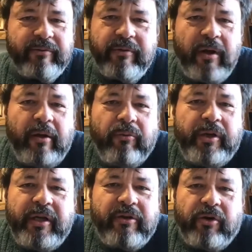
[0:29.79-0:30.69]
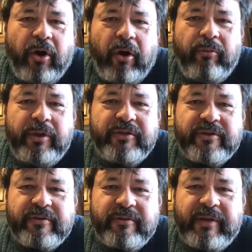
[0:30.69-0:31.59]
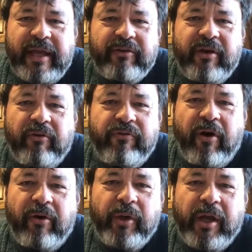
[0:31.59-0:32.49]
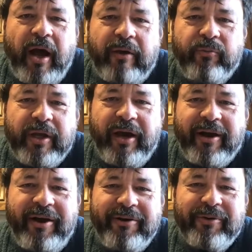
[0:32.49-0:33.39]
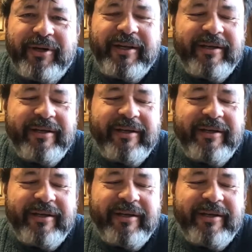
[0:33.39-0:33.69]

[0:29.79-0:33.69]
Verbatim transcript: And we didn't know. We just, that's how far we got and we got hungry.